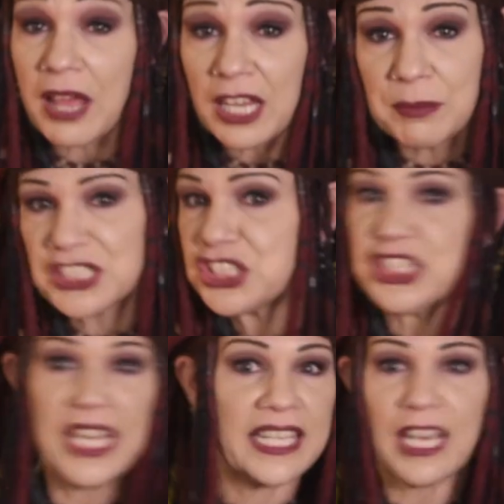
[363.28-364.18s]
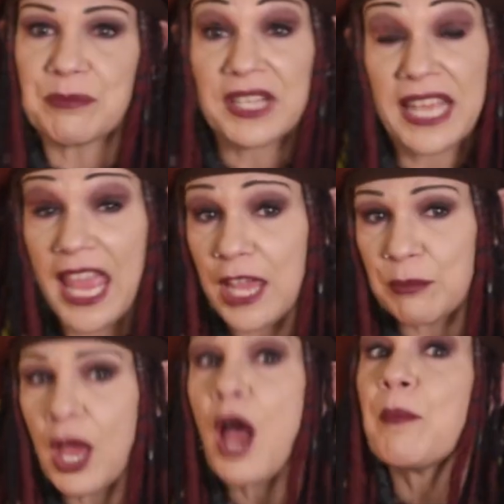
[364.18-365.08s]
elements shaking up the
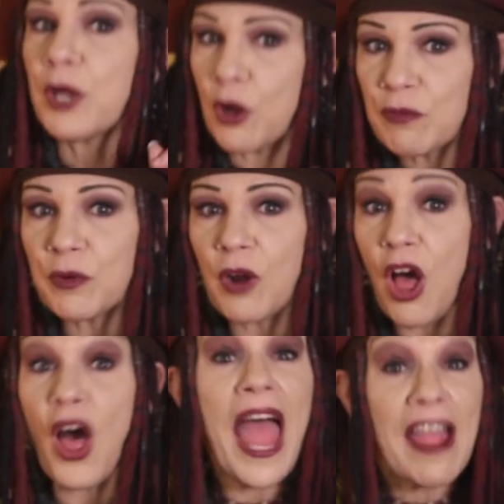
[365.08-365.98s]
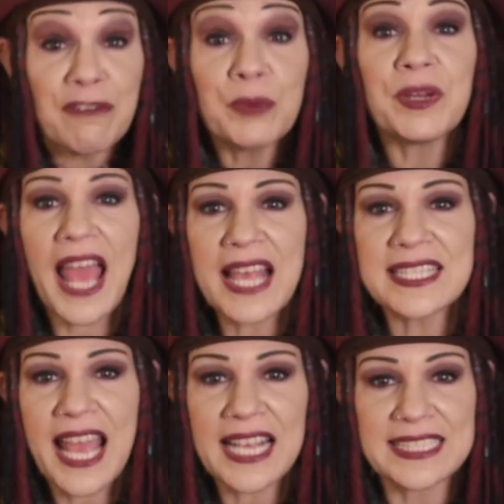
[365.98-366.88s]
game, but overall everyone
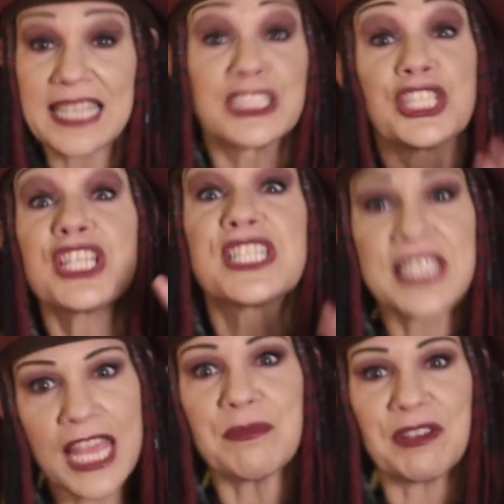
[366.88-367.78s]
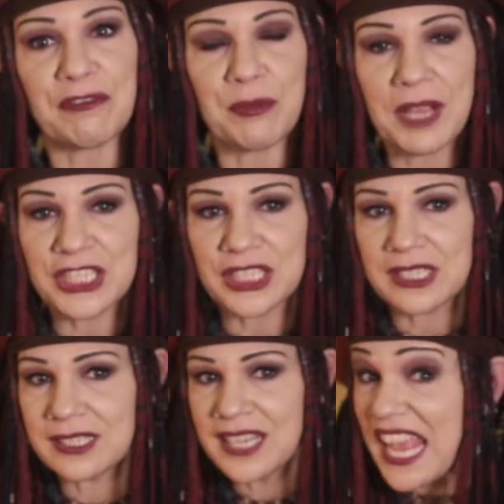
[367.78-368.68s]
has access to the same information.
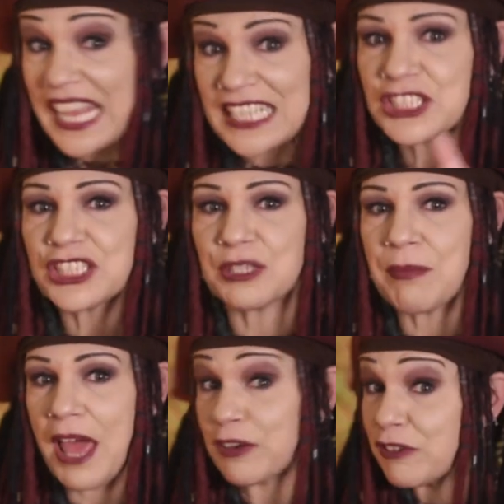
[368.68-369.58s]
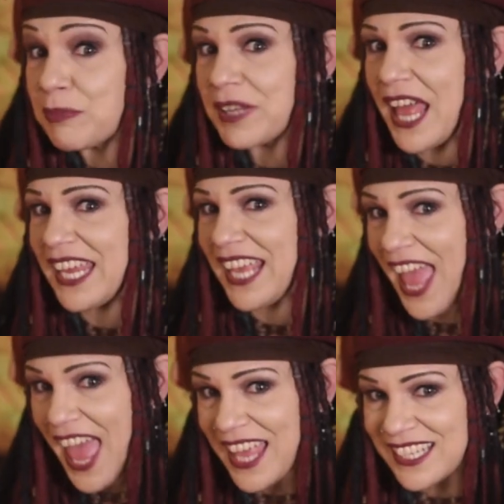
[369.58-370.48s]
It's just a matter of planning
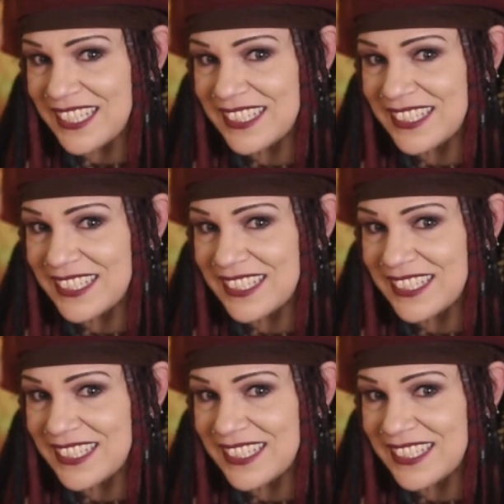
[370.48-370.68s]
ahead.